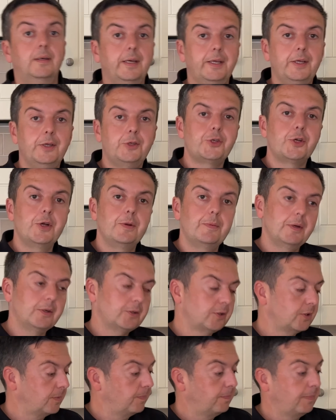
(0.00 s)

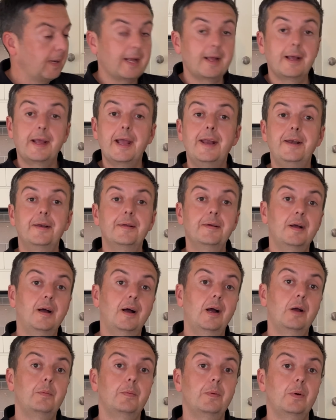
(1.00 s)
YouTubers, back again. I
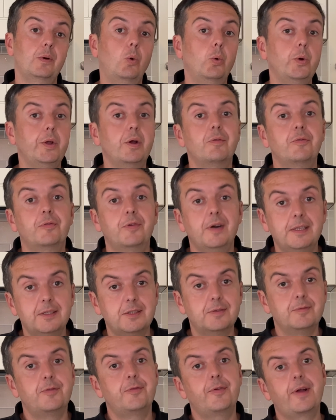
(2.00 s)
hope all your friends
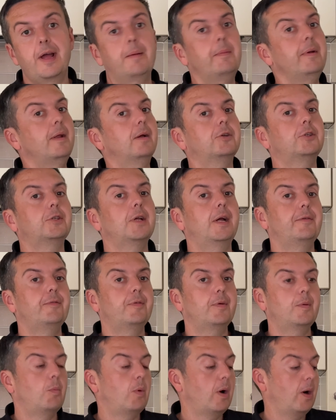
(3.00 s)
and family are safe
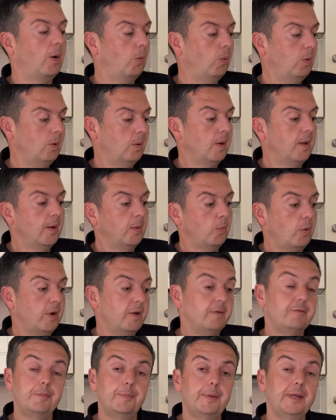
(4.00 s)
and well.
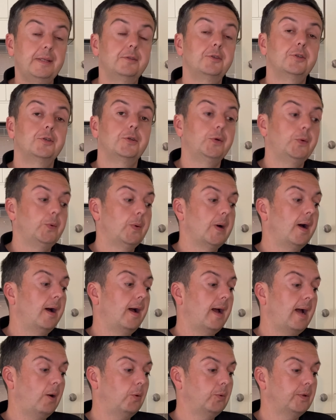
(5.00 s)
We've been to
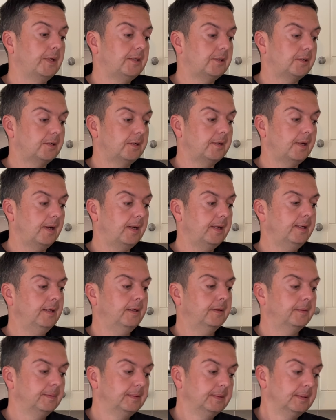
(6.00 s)
Aldi's today
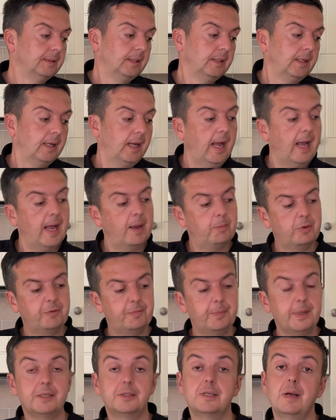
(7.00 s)
and we
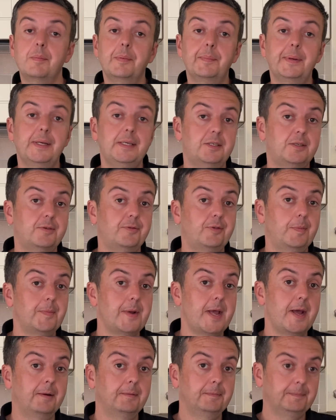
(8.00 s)
picked up a pizza from there.